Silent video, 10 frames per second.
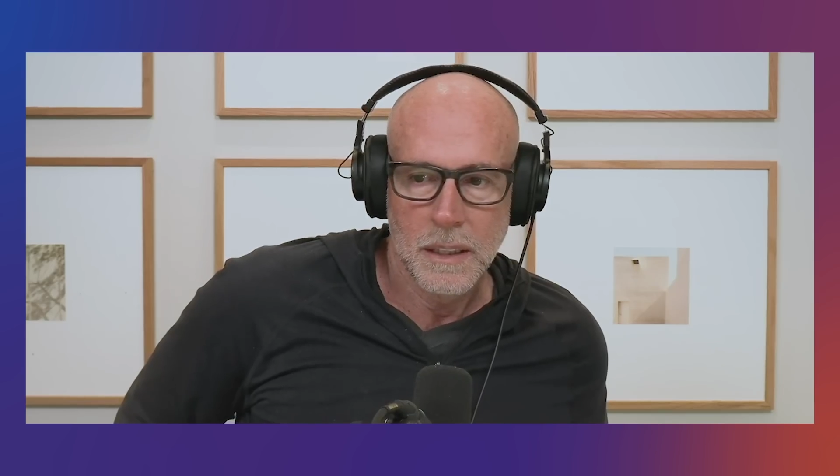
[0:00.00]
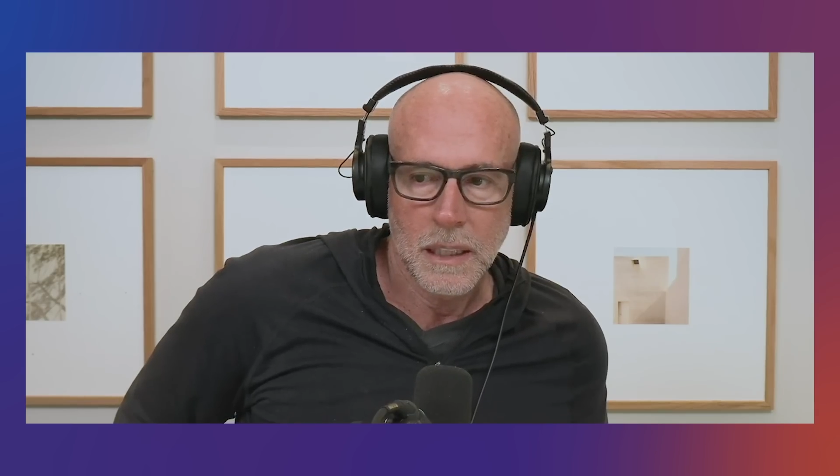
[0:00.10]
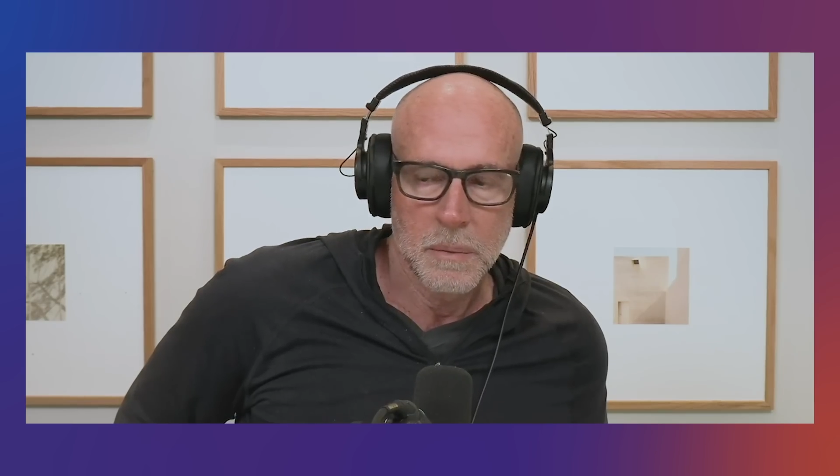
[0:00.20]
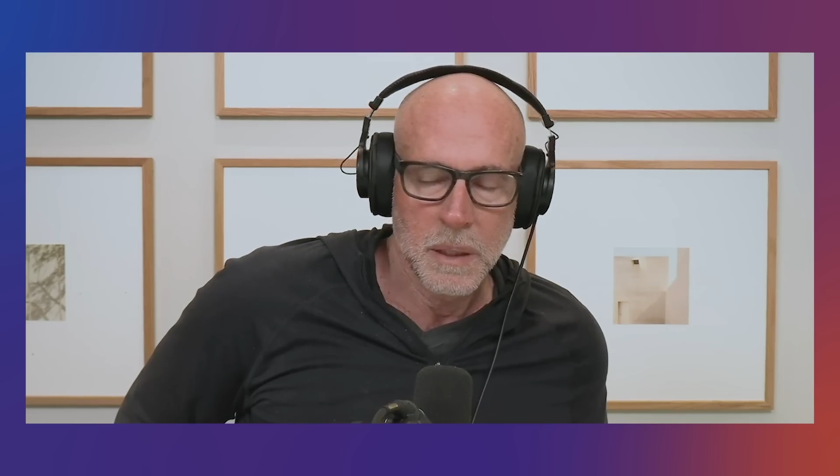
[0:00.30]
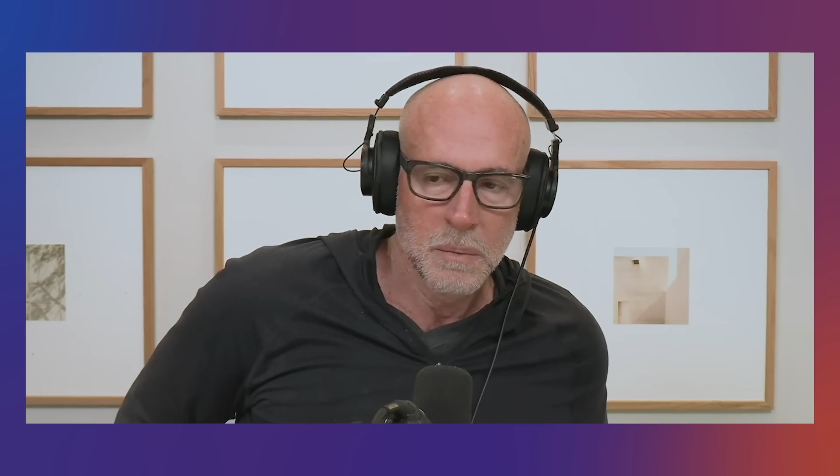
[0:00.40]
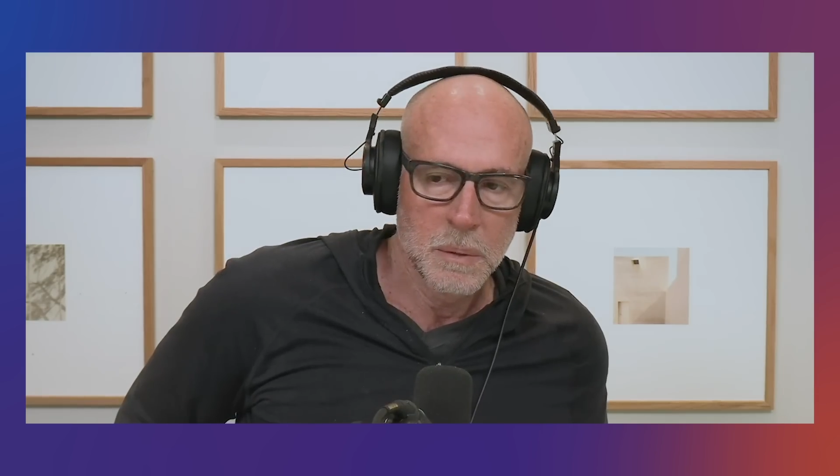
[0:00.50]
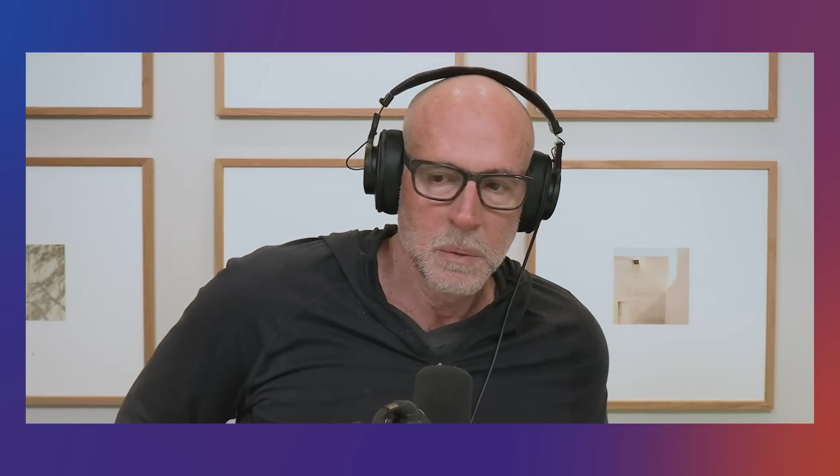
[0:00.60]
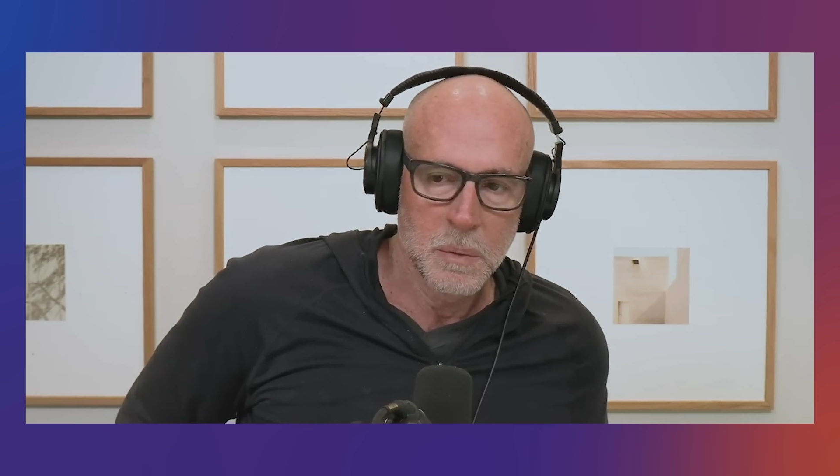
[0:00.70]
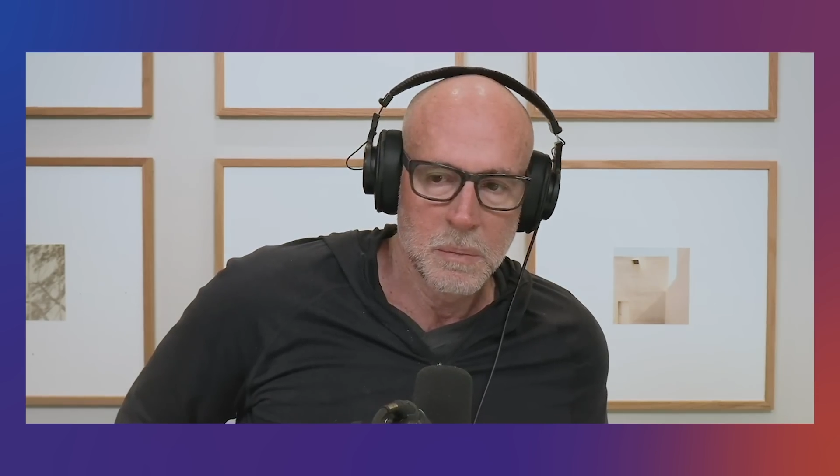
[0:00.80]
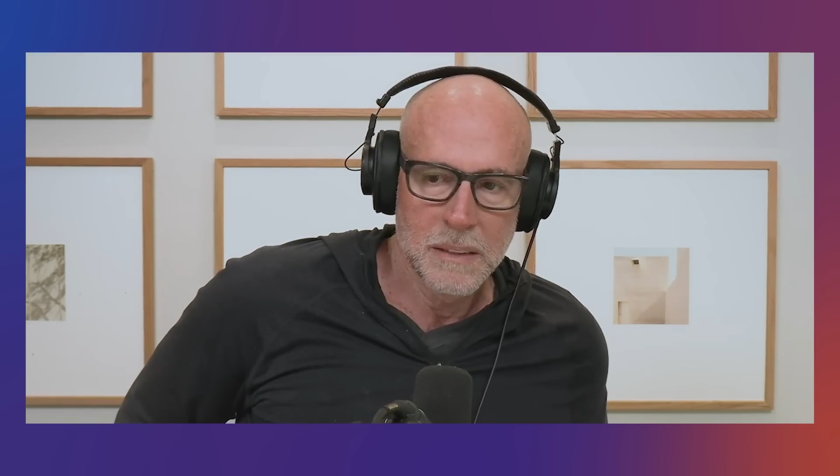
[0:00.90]
I mean, I remember
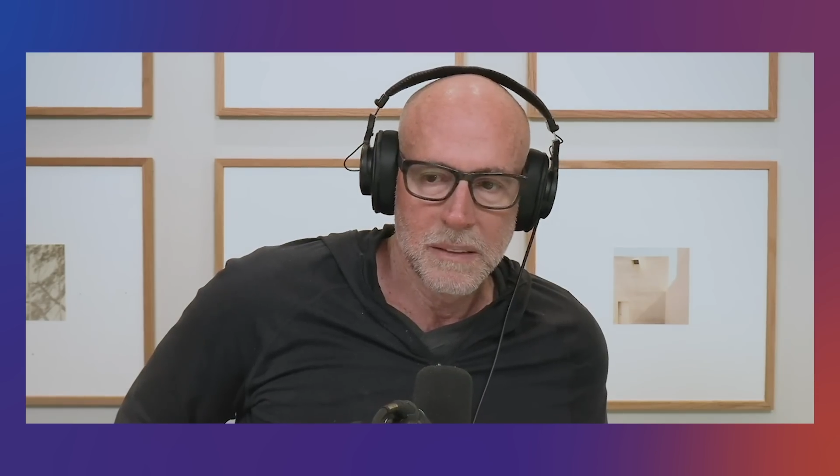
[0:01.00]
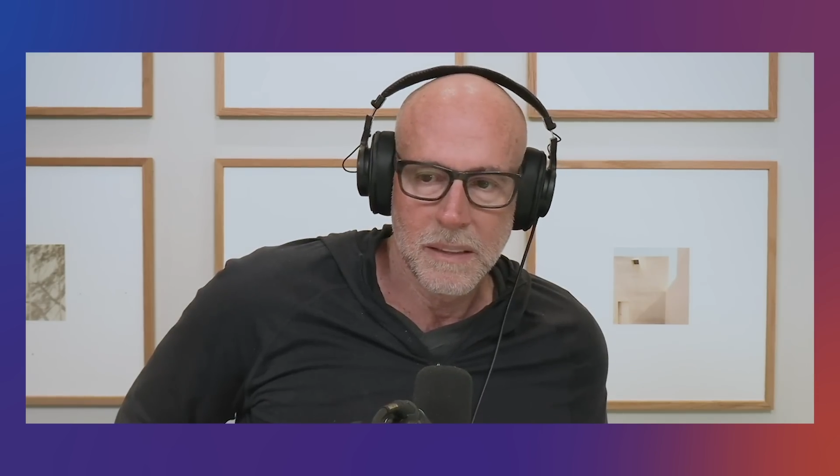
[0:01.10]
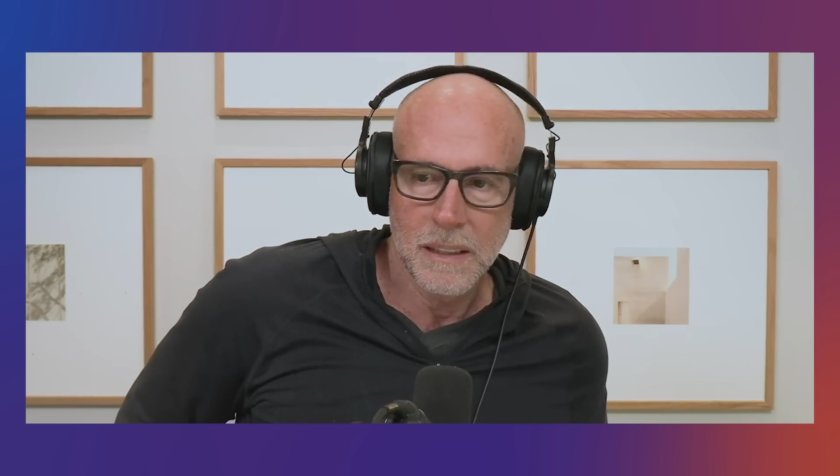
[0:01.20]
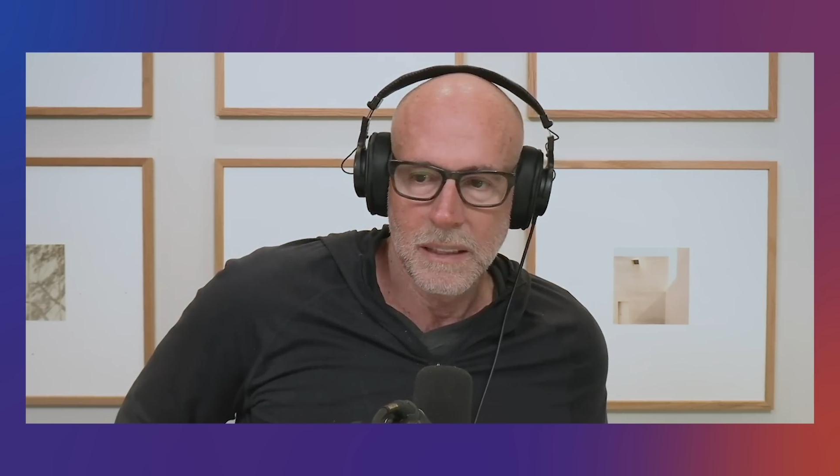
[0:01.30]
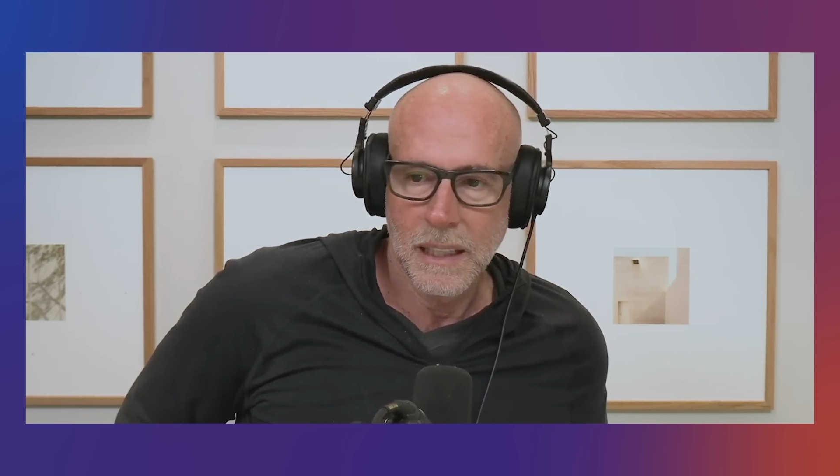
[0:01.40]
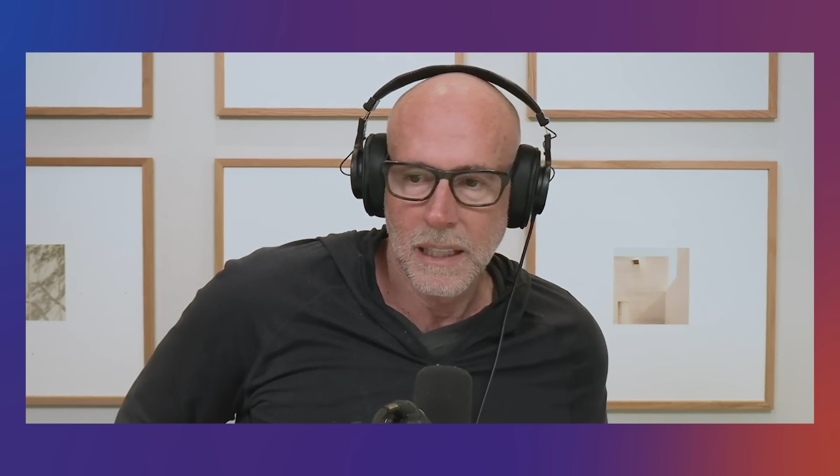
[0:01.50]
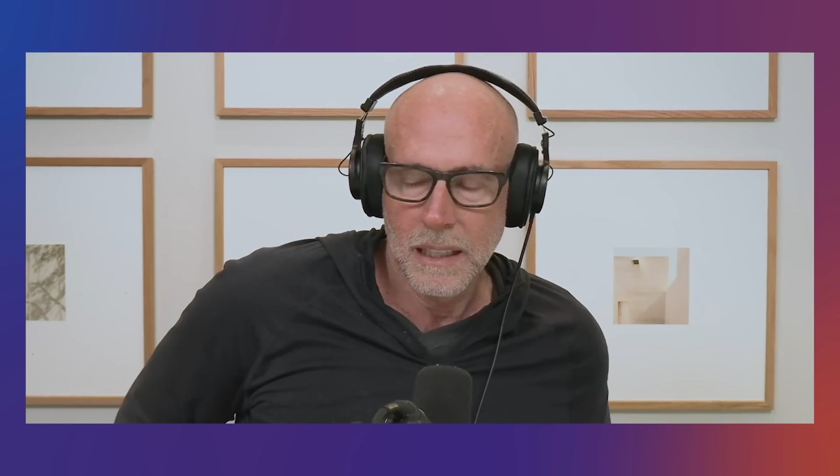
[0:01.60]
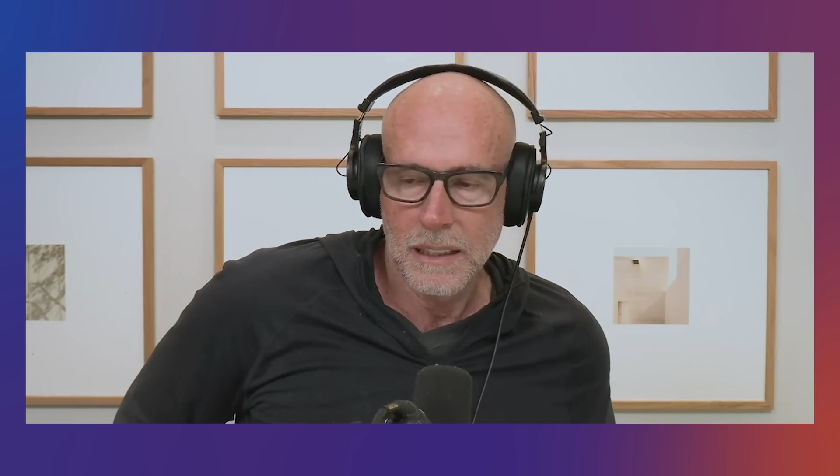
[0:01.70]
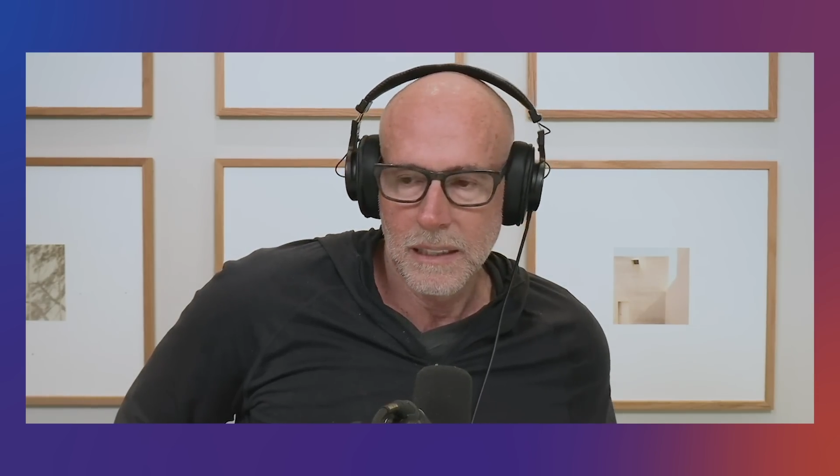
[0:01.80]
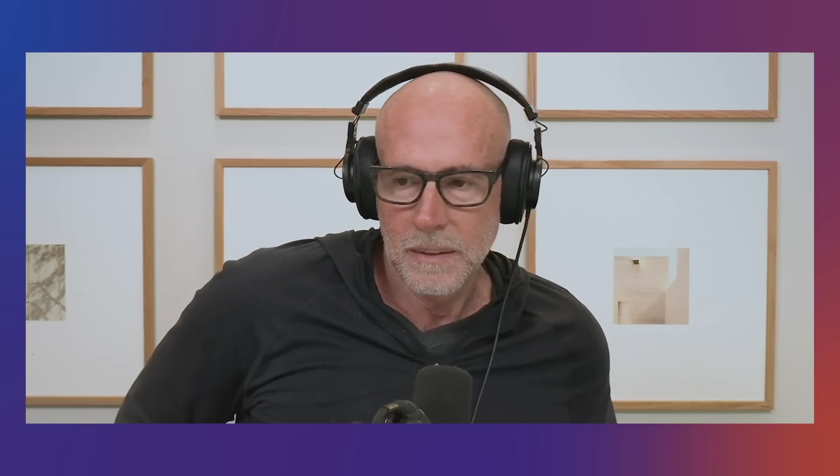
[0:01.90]
when my son
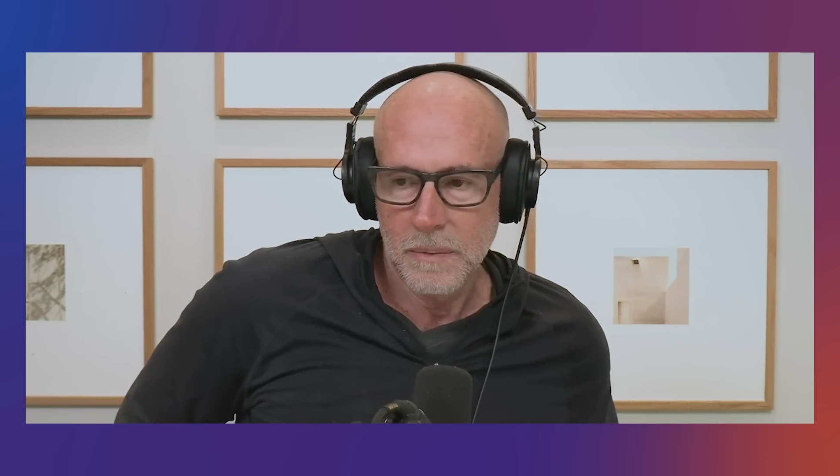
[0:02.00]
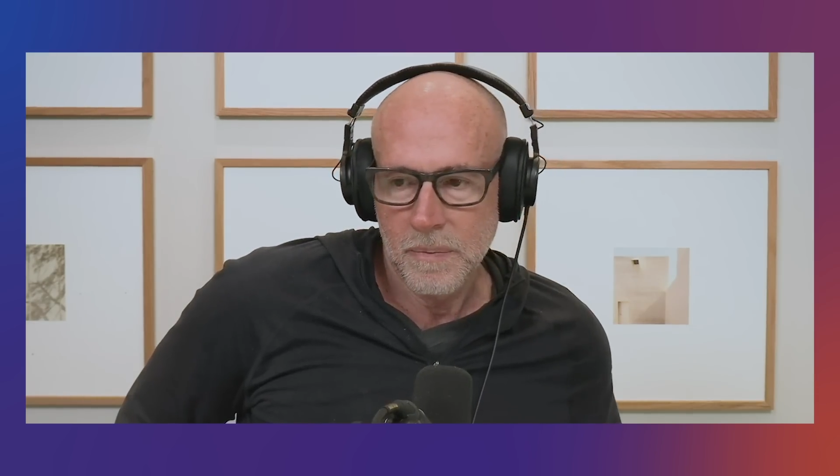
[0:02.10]
had